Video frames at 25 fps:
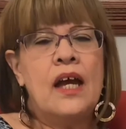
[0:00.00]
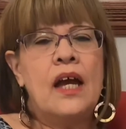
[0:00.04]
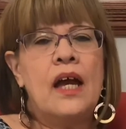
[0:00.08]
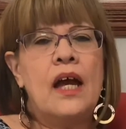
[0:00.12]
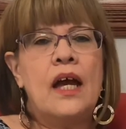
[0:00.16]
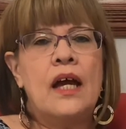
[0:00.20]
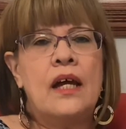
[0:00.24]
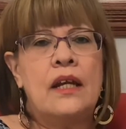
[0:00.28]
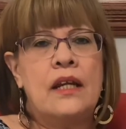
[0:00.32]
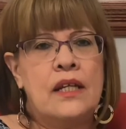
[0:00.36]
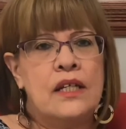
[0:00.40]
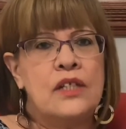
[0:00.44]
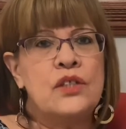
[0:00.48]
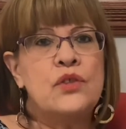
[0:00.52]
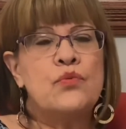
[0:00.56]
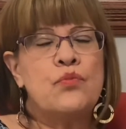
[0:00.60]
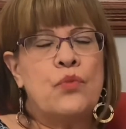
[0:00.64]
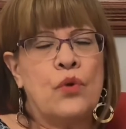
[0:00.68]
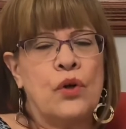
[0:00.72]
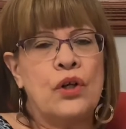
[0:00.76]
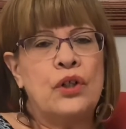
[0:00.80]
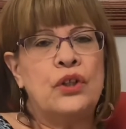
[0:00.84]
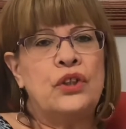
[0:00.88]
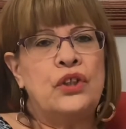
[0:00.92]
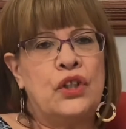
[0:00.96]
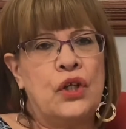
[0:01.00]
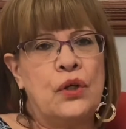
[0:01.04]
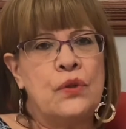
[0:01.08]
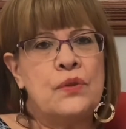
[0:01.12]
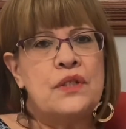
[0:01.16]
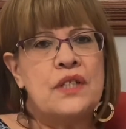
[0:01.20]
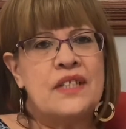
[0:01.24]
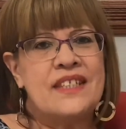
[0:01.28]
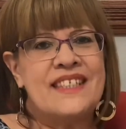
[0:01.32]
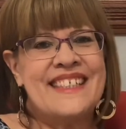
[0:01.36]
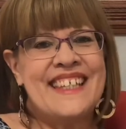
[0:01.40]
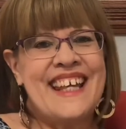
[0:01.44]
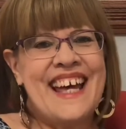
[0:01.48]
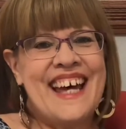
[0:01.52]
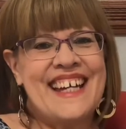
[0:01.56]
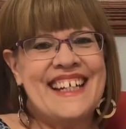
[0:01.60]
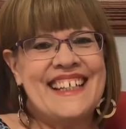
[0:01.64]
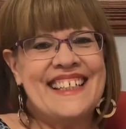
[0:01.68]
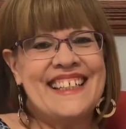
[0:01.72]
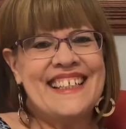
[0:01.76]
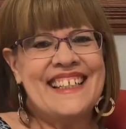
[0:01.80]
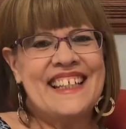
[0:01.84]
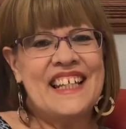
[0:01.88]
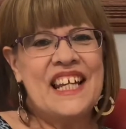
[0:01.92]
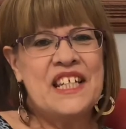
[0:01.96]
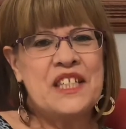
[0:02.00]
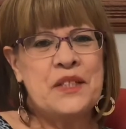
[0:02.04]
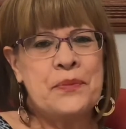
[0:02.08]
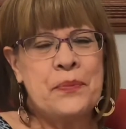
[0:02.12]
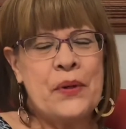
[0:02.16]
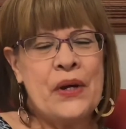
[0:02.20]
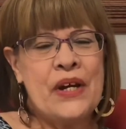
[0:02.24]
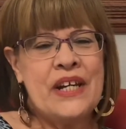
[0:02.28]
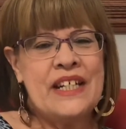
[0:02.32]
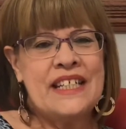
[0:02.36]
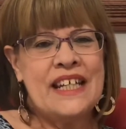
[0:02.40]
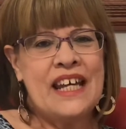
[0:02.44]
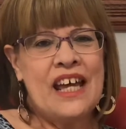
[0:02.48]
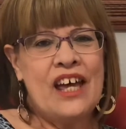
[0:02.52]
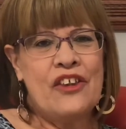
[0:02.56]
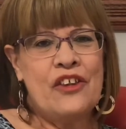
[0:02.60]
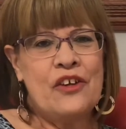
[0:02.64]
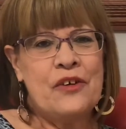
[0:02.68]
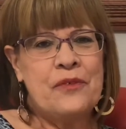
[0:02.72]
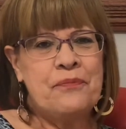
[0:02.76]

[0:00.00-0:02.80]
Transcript: And his word shows us that. Let's pray together.